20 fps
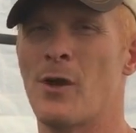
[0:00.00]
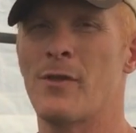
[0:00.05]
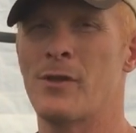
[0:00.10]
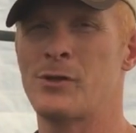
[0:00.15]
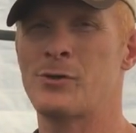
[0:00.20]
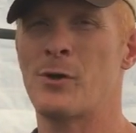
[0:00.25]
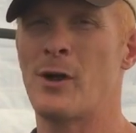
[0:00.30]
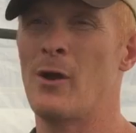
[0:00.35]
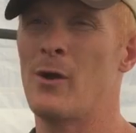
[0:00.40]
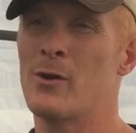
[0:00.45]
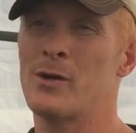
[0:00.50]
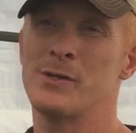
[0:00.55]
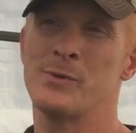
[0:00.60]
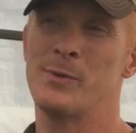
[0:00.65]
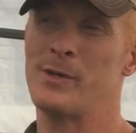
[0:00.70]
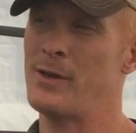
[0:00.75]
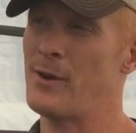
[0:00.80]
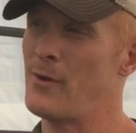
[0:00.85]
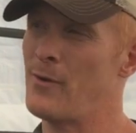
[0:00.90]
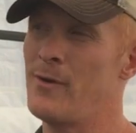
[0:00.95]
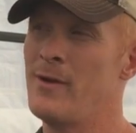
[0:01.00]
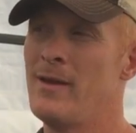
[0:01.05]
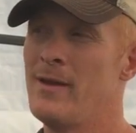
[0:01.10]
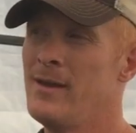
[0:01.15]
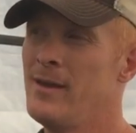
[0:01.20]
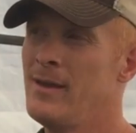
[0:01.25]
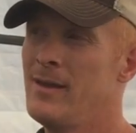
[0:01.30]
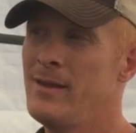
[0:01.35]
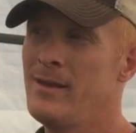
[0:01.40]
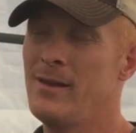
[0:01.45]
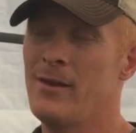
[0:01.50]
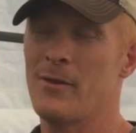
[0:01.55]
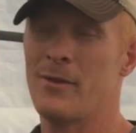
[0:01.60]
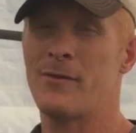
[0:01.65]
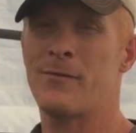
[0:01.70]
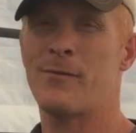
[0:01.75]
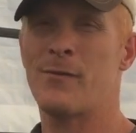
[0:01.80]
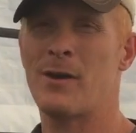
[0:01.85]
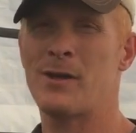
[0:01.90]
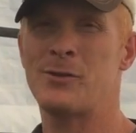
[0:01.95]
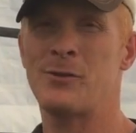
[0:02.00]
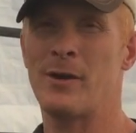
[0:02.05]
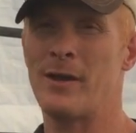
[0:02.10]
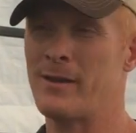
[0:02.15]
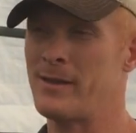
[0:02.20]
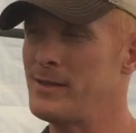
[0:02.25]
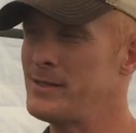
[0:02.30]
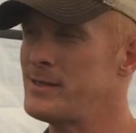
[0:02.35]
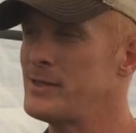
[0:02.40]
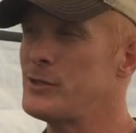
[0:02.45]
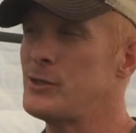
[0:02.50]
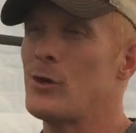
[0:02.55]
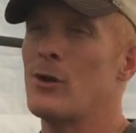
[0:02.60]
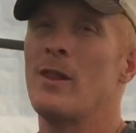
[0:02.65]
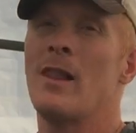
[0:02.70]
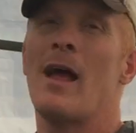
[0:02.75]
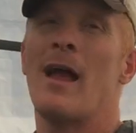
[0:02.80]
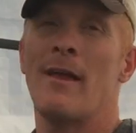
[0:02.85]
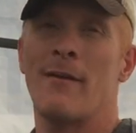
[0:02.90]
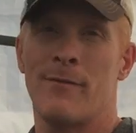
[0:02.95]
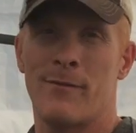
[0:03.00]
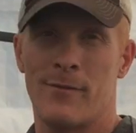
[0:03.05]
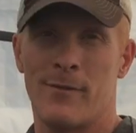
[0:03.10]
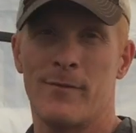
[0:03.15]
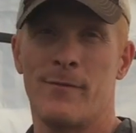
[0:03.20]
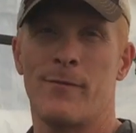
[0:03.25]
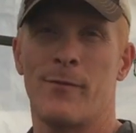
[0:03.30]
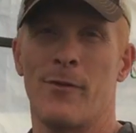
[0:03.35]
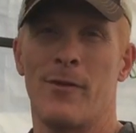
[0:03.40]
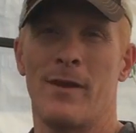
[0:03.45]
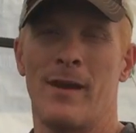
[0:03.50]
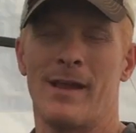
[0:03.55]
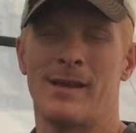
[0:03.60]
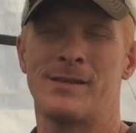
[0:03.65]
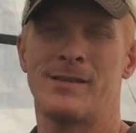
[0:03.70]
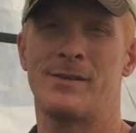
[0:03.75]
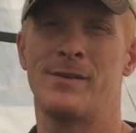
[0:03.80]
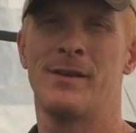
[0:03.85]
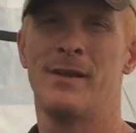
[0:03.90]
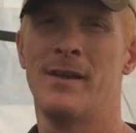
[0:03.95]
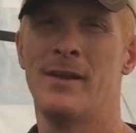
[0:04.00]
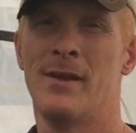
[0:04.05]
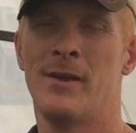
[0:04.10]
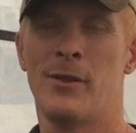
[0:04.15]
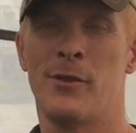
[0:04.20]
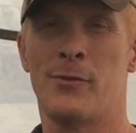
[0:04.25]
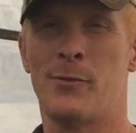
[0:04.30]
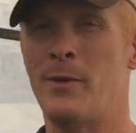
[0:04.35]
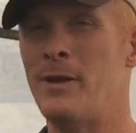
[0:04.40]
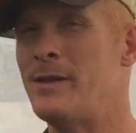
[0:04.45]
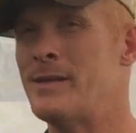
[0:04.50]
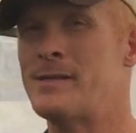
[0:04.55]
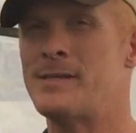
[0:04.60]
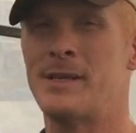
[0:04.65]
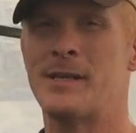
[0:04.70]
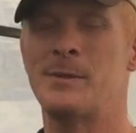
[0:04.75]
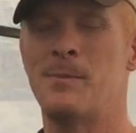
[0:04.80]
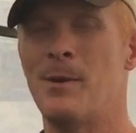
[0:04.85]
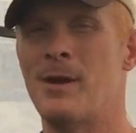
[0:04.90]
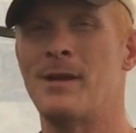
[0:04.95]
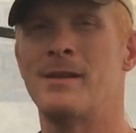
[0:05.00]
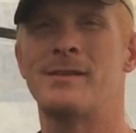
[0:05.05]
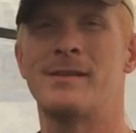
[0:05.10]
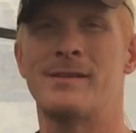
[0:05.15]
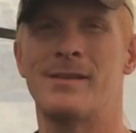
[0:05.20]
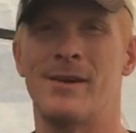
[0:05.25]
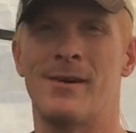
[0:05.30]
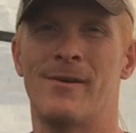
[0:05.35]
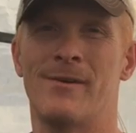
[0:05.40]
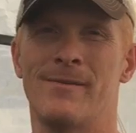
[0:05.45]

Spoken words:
on the trail, because we know it's frustrating. This is your life for the next 3 to 6 months. So